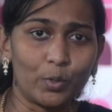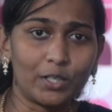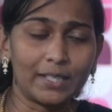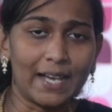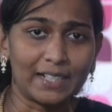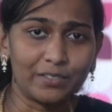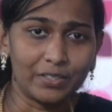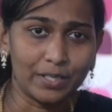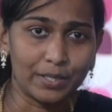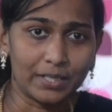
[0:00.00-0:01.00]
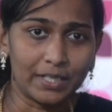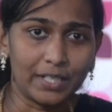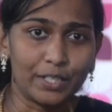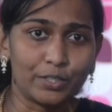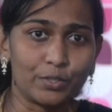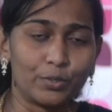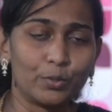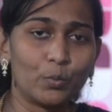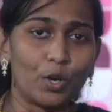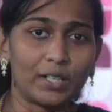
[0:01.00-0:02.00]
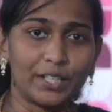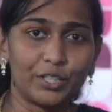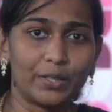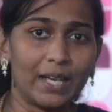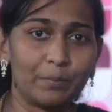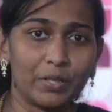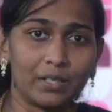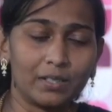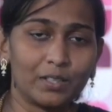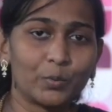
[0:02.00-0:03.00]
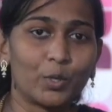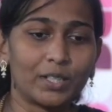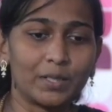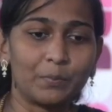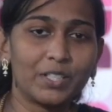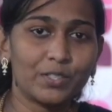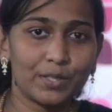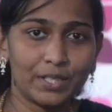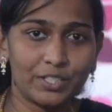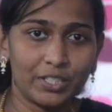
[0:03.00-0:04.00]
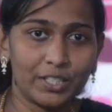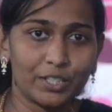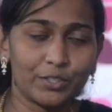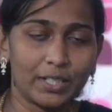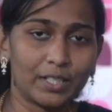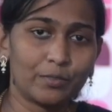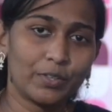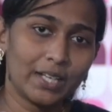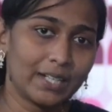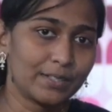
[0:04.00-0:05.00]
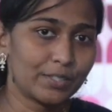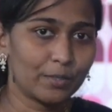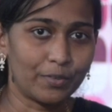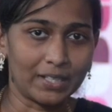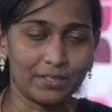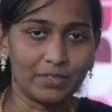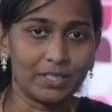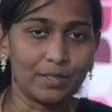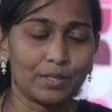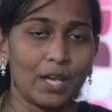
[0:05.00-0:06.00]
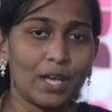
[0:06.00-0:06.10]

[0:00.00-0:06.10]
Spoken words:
What are the activities that I needed to do, what I should help her learn, what are the pictures that she needed to identify, a list of activities.